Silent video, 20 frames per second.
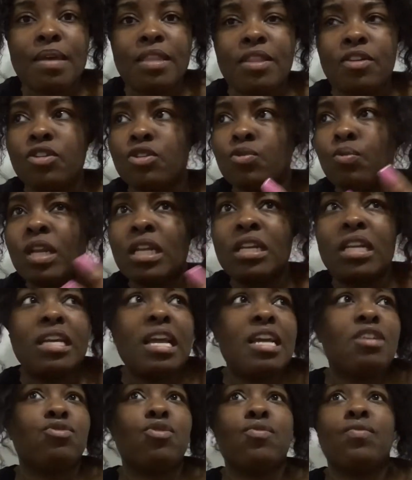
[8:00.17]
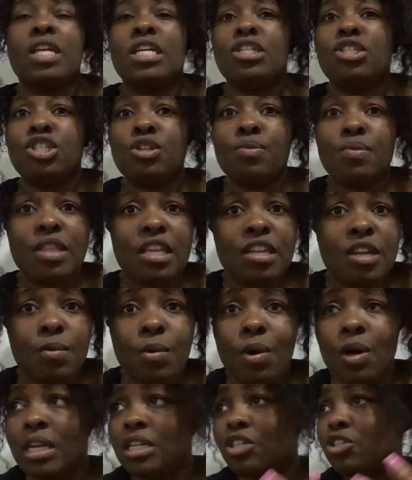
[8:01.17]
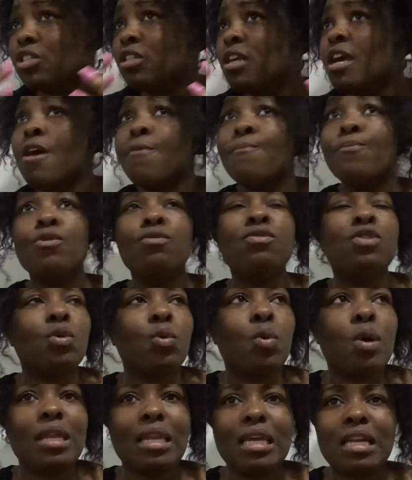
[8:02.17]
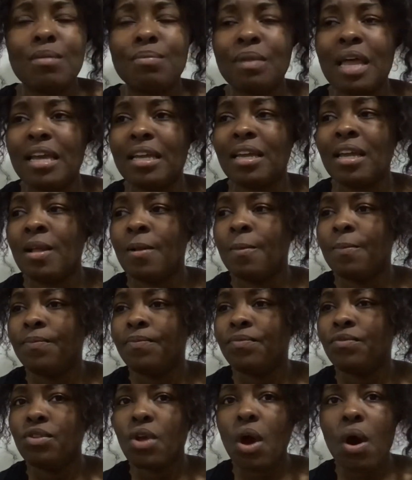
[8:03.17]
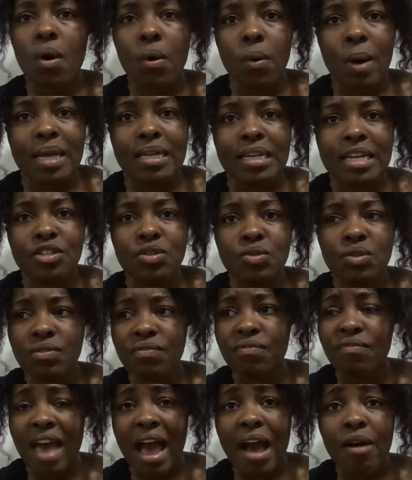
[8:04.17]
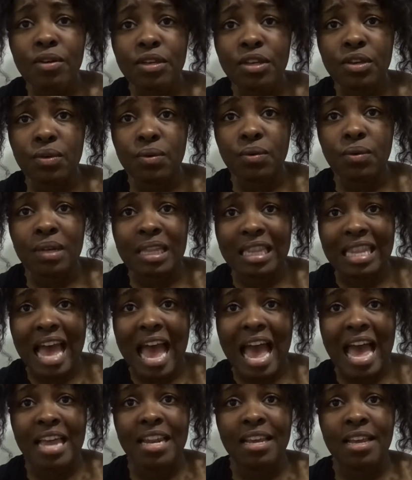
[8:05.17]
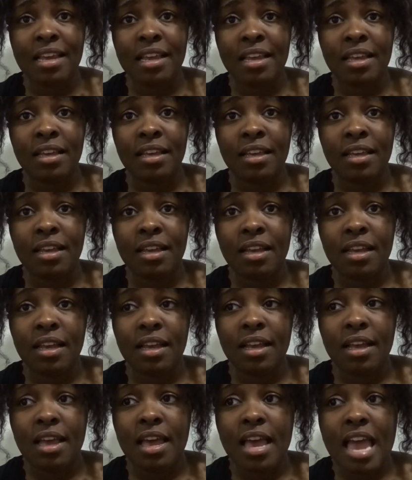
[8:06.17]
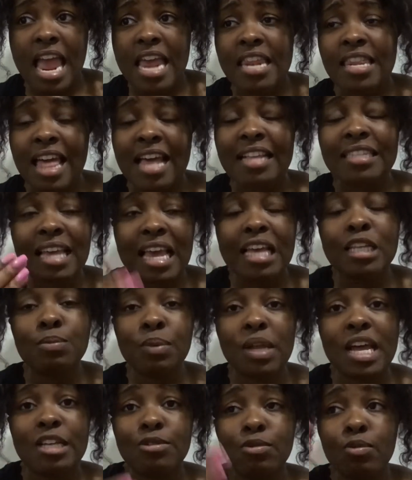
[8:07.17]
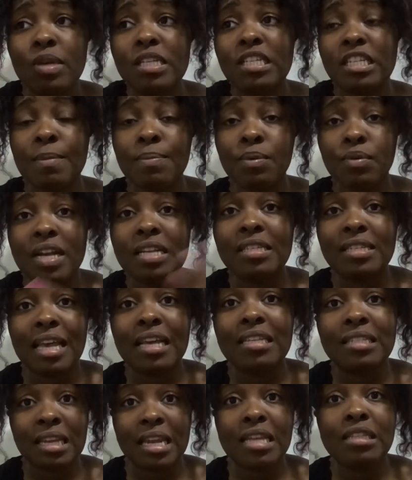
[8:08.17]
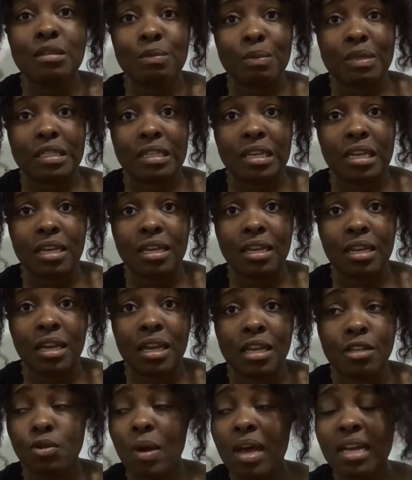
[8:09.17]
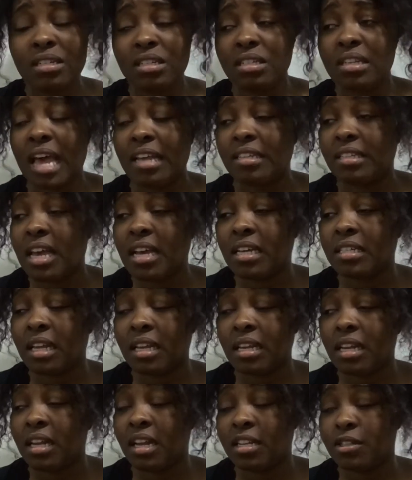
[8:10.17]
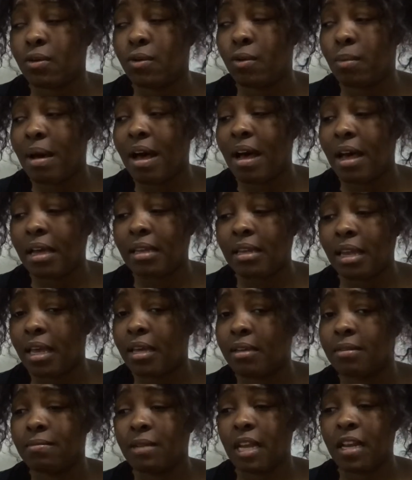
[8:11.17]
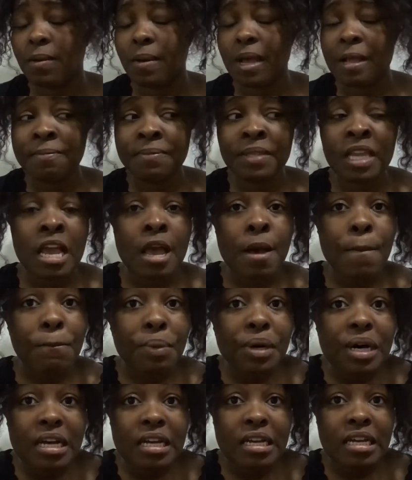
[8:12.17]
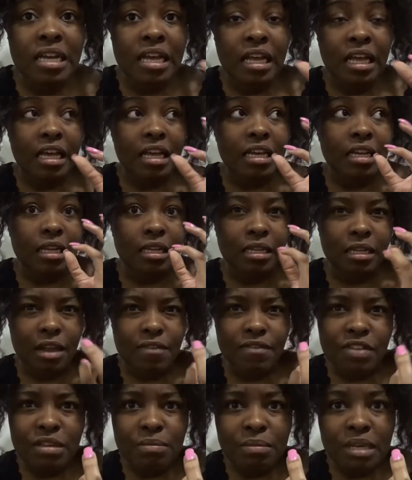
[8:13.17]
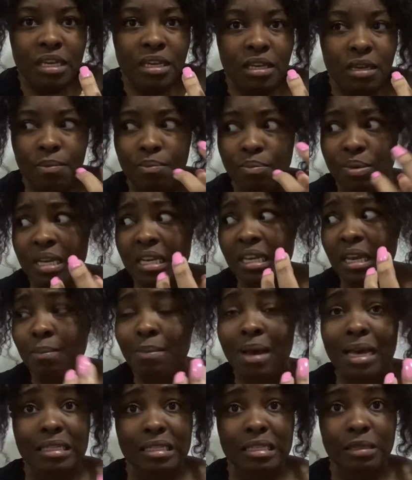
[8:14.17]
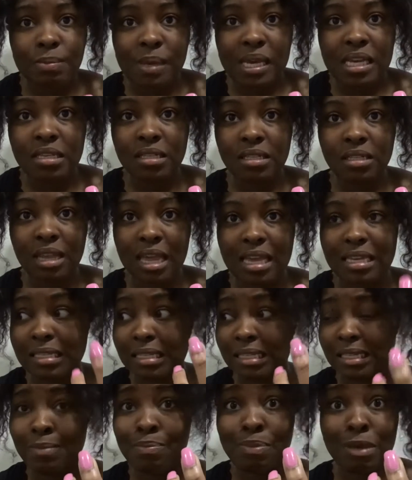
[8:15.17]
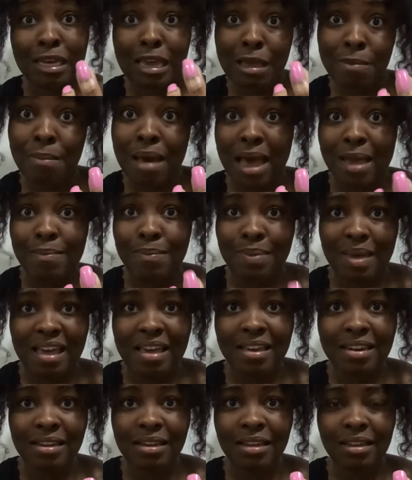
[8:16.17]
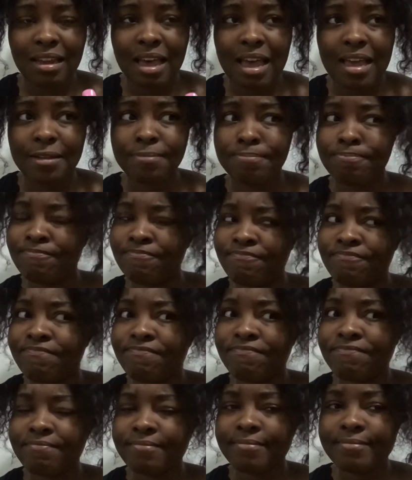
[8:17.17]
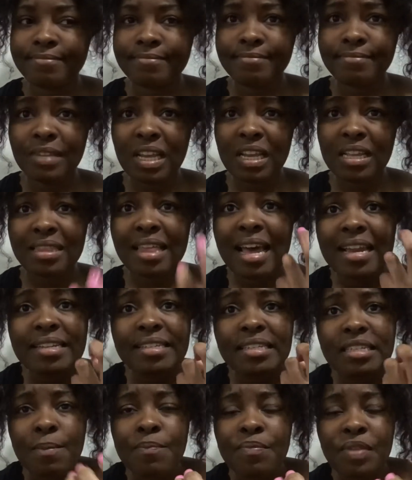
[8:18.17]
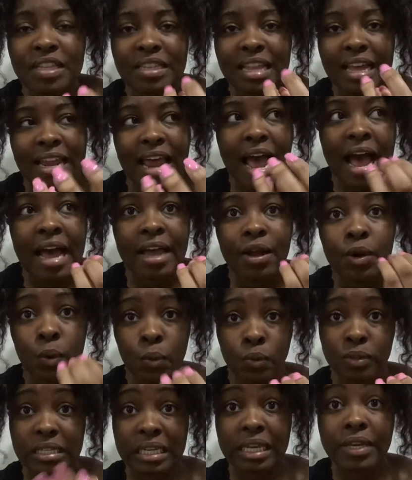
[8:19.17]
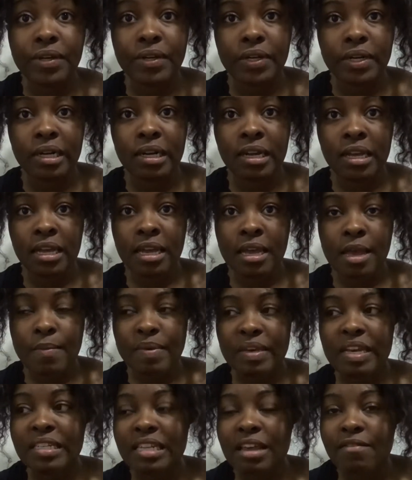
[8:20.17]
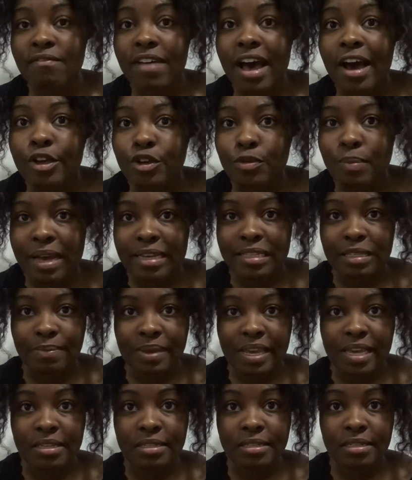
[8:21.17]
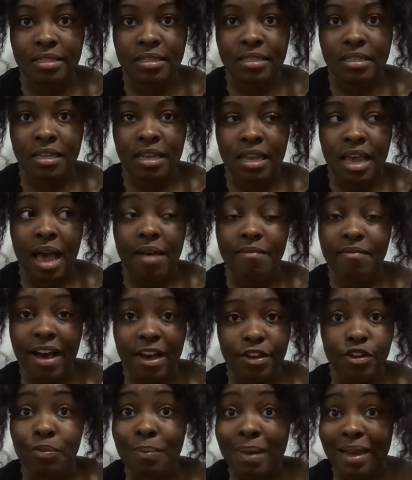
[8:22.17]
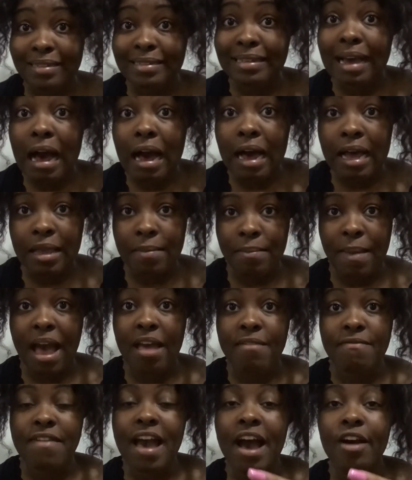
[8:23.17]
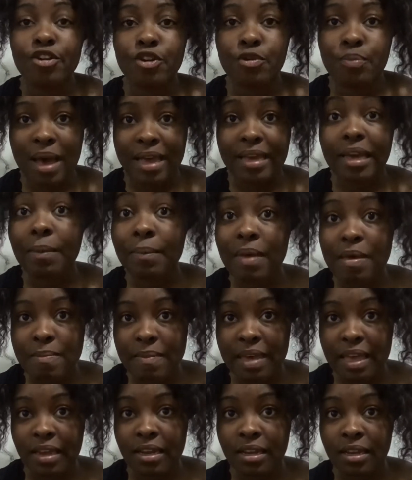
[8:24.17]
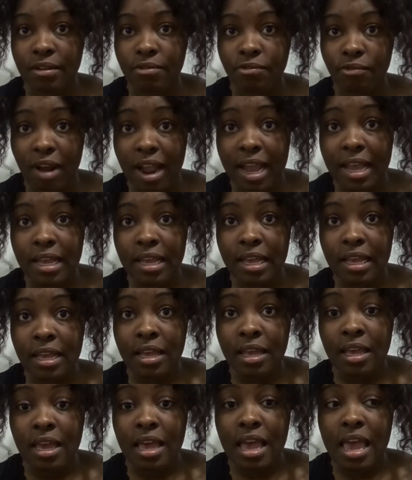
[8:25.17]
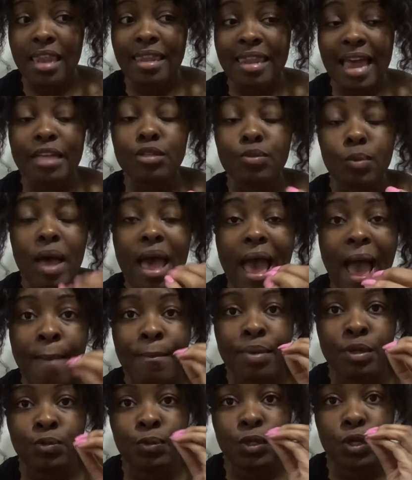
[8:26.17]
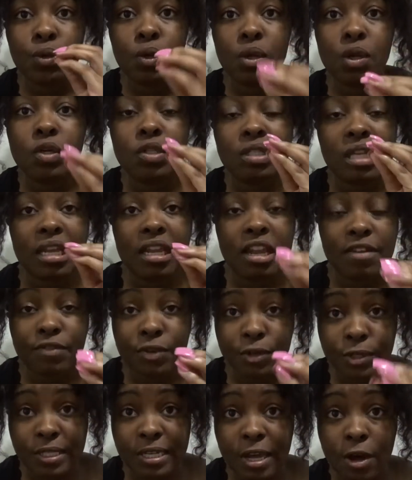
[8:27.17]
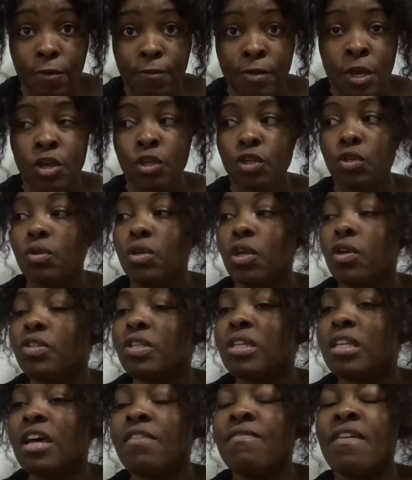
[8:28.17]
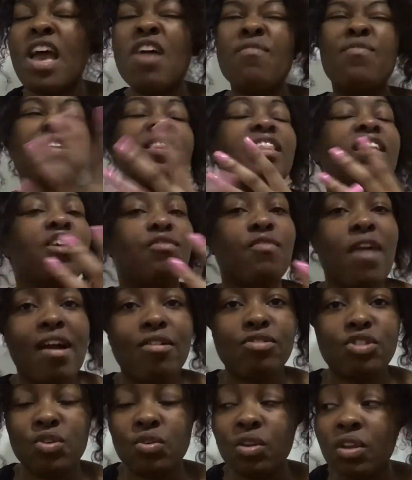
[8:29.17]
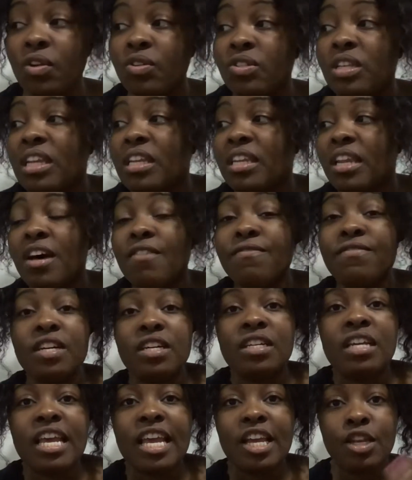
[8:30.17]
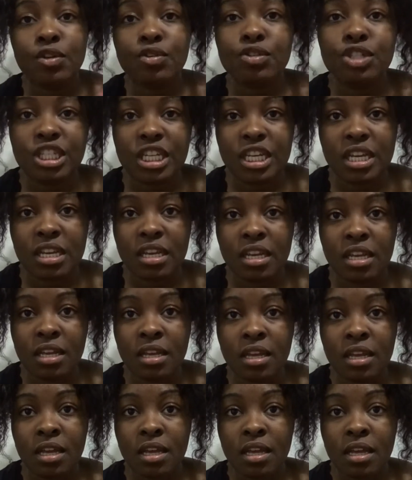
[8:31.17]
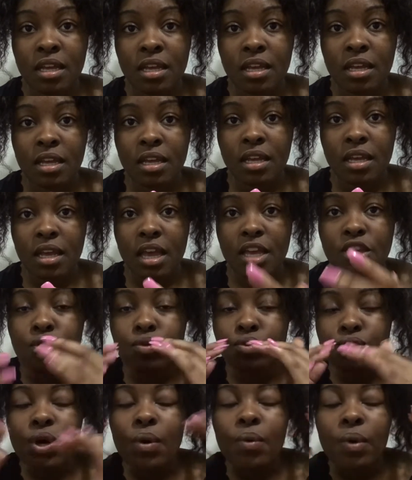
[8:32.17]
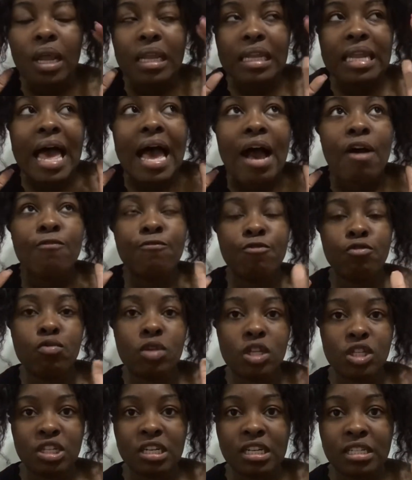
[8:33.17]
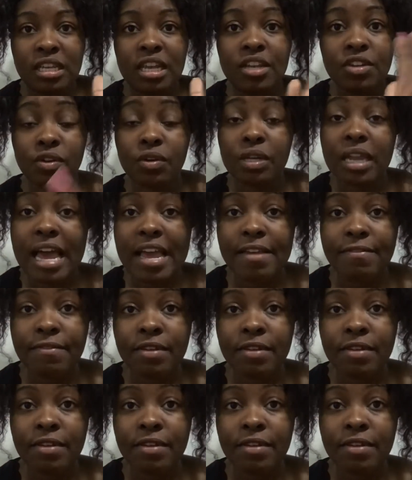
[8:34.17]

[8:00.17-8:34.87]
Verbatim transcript: They're just willing to get into a relationship with anyone and just move so quickly. And I'm like, no, I need you to value that. And that takes place when we separate sex and intimacy. So I can just have sex, like nigga, that's cool, bye. Like anyway, but loving me, being in my space, like sleeping in my bed, like that is something that I hold dear because I value my space. I value my time. I value my commitment, right? And that's what happens when you learn to love yourself. You learn to love everything around you. You learn to love good energy and you don't allow foolishness in your life.